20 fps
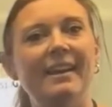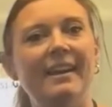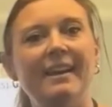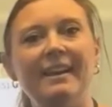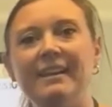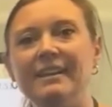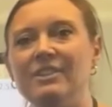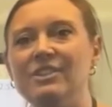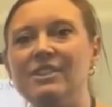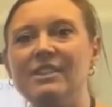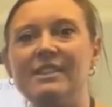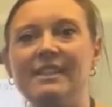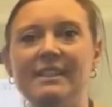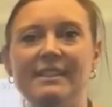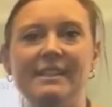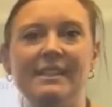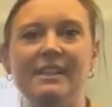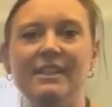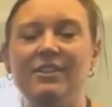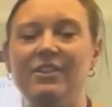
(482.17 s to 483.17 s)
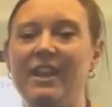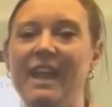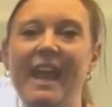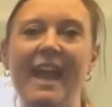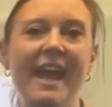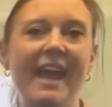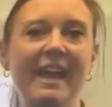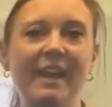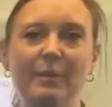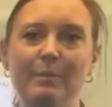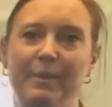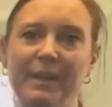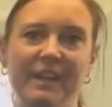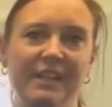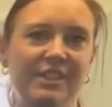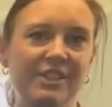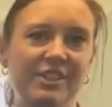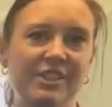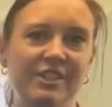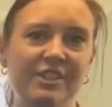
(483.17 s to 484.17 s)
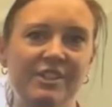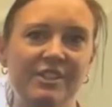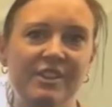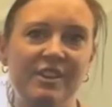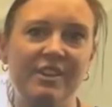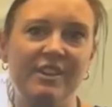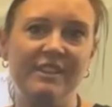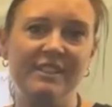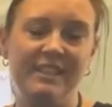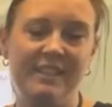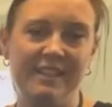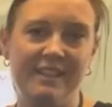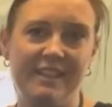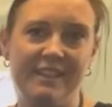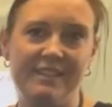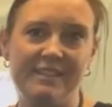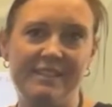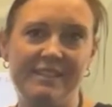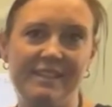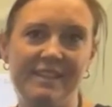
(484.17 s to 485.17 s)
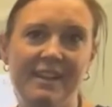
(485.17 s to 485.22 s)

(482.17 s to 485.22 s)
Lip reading: I can just continue to add pictures onto this.